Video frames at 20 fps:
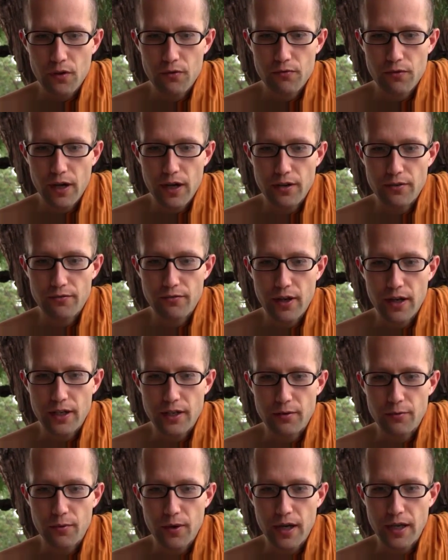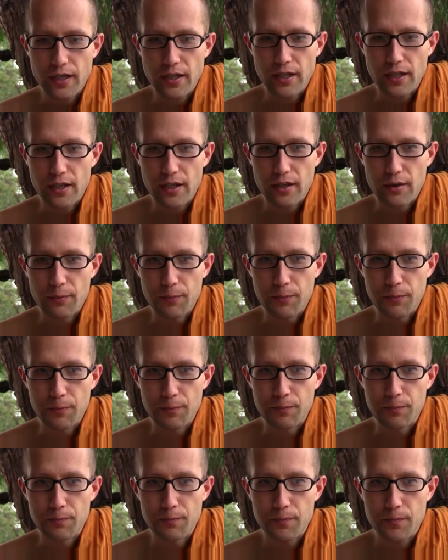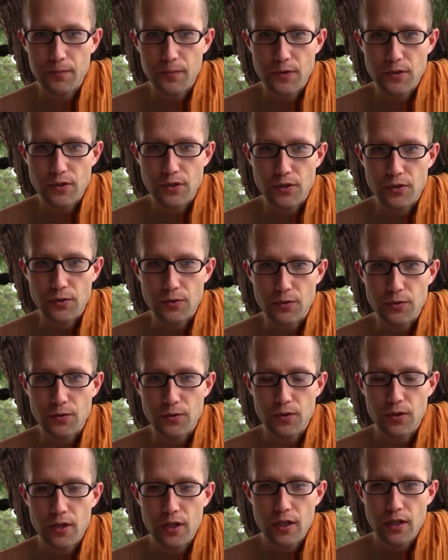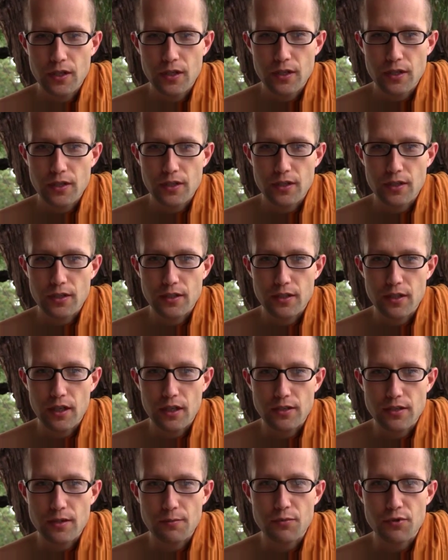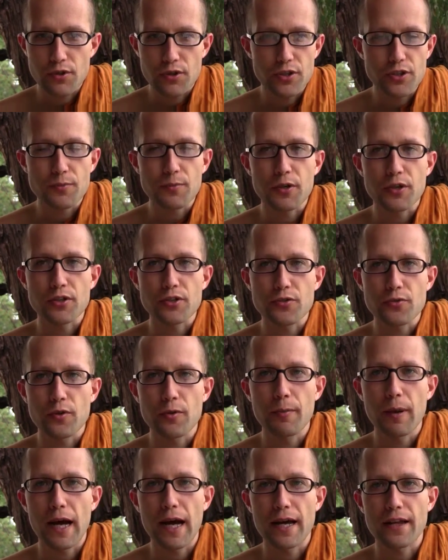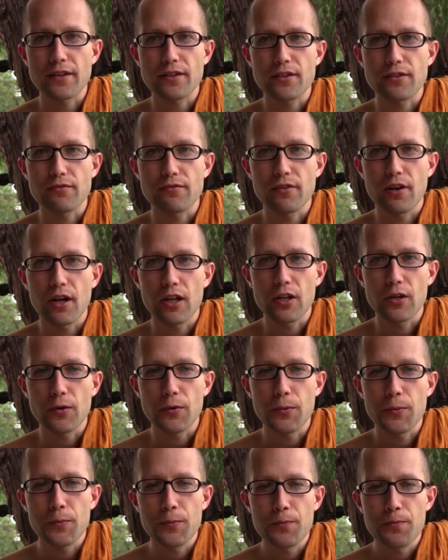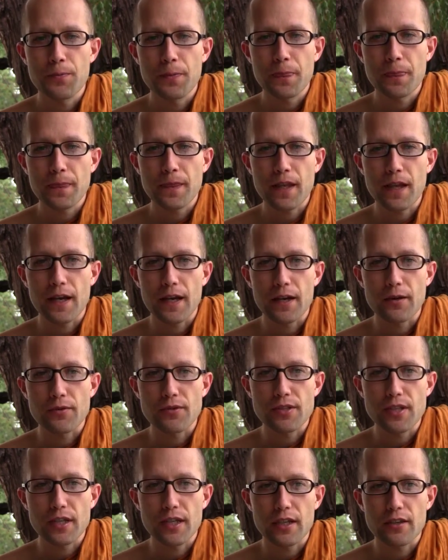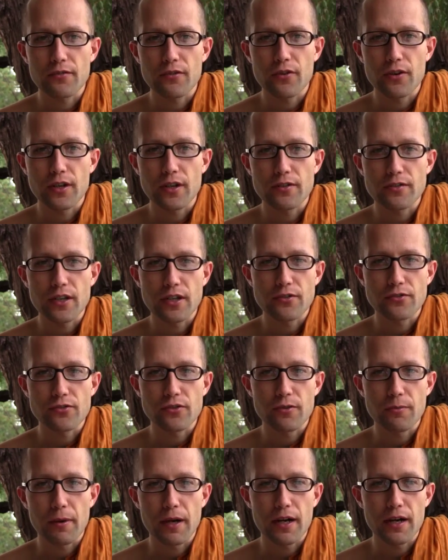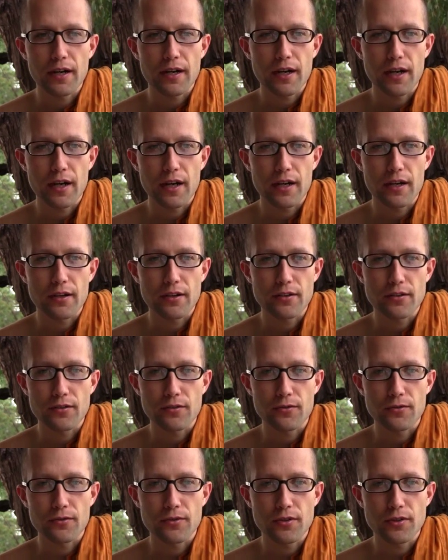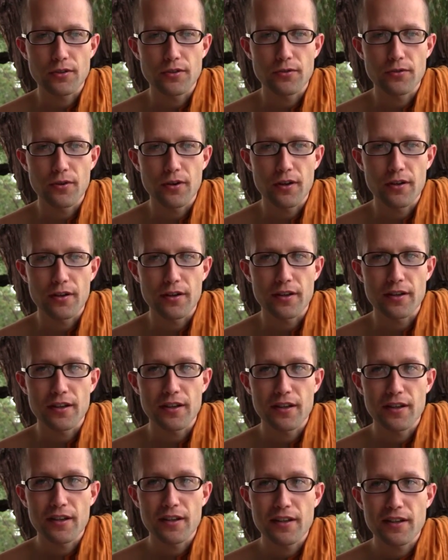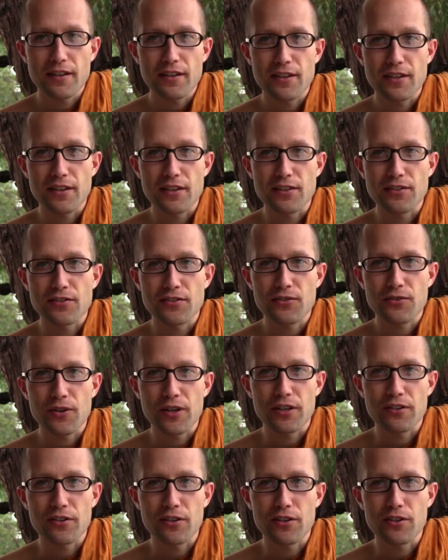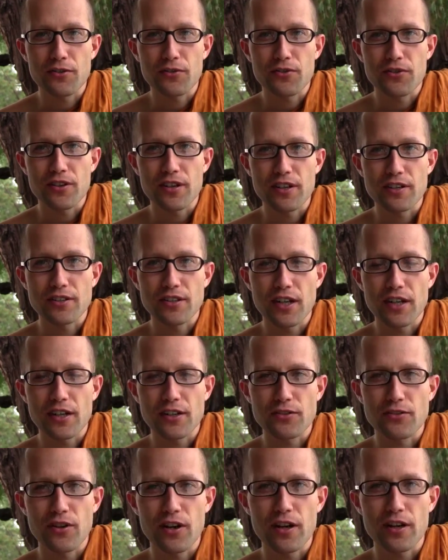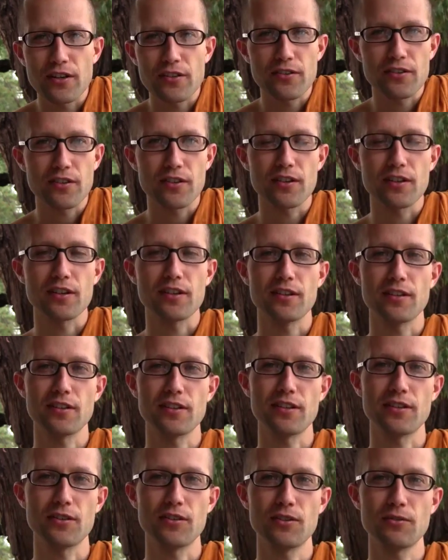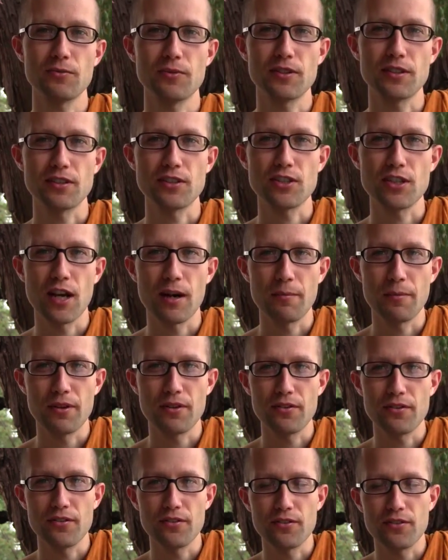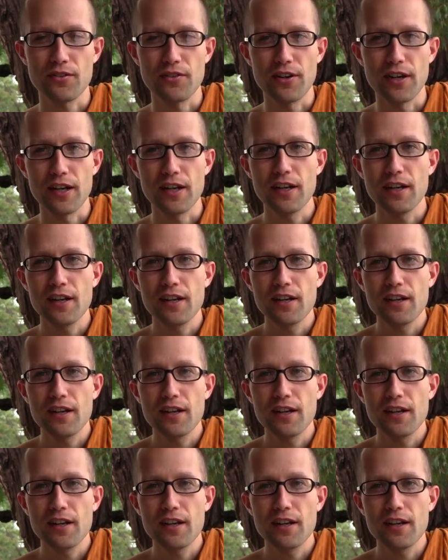find a way to some sort of spiritual path to follow. I was thinking of going to Central America to do all the these crazy hallucinogenic drugs and with the shamans and so on.